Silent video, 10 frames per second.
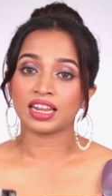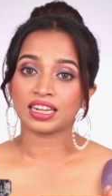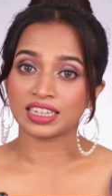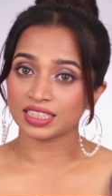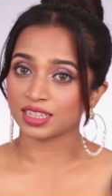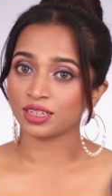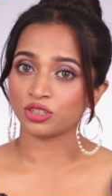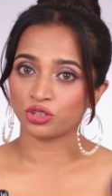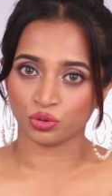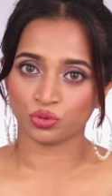a little
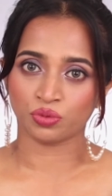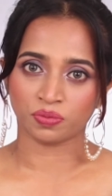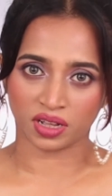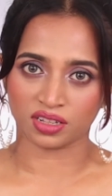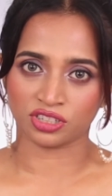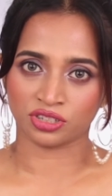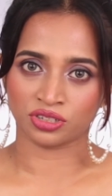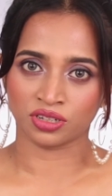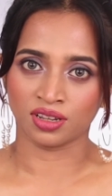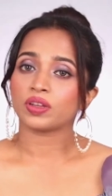too much.